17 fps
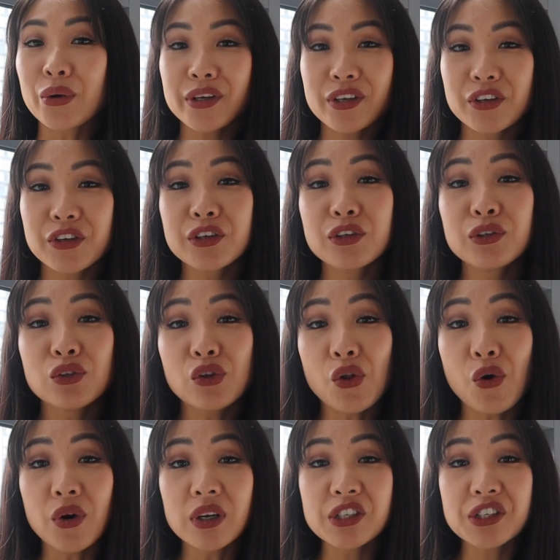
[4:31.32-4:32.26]
Or you could
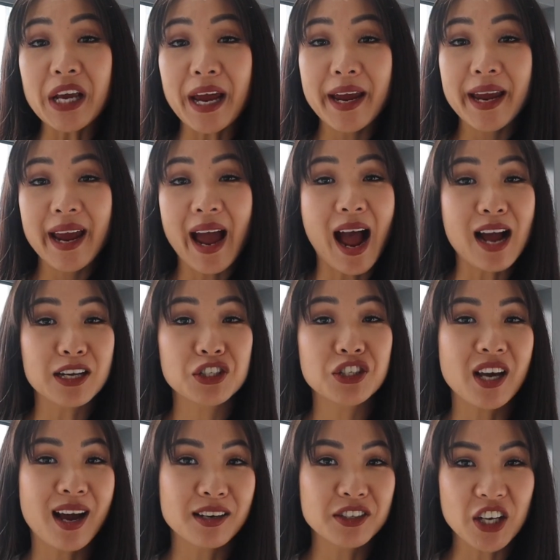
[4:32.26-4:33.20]
launch a
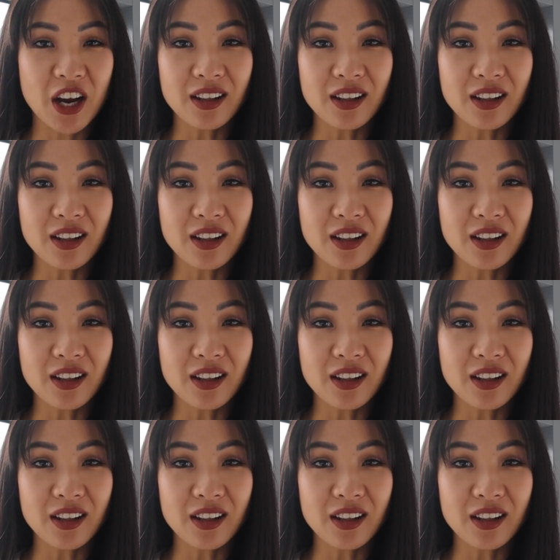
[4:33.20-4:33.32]
hashtag